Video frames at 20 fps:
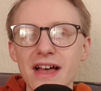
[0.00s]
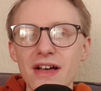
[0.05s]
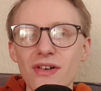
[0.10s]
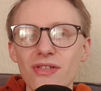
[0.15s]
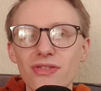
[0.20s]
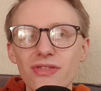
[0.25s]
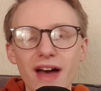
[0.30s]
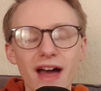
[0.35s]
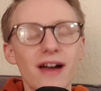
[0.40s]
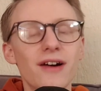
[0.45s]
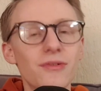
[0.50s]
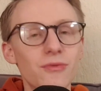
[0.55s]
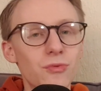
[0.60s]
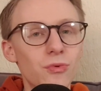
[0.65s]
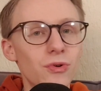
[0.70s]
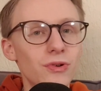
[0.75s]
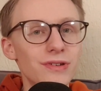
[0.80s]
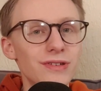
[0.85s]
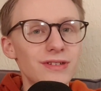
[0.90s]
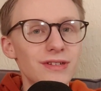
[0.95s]
that
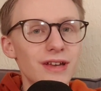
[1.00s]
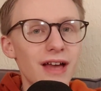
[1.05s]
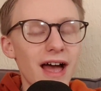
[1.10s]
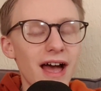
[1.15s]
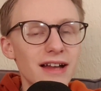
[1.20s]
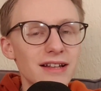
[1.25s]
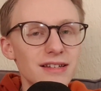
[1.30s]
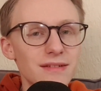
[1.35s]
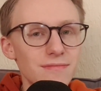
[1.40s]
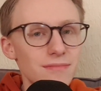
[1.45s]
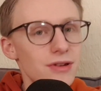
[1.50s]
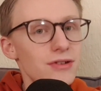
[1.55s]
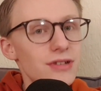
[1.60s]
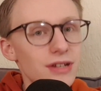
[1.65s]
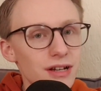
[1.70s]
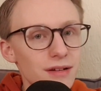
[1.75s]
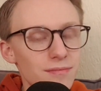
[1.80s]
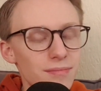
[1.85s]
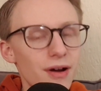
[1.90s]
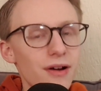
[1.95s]
was had some
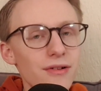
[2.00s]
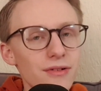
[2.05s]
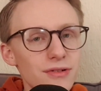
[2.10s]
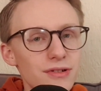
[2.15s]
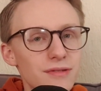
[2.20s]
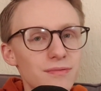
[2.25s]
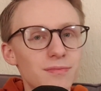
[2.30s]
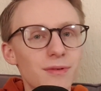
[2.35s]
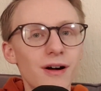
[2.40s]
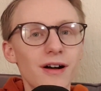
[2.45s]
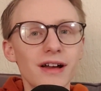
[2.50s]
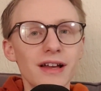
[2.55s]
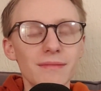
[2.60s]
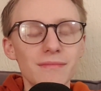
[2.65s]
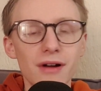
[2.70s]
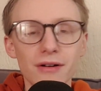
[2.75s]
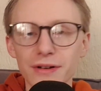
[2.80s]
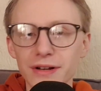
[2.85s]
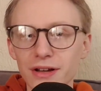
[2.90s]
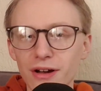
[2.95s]
music composed by
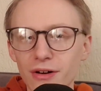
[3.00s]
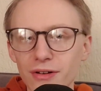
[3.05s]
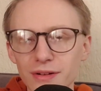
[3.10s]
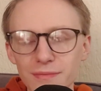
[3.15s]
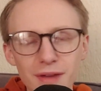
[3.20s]
Murray Gold.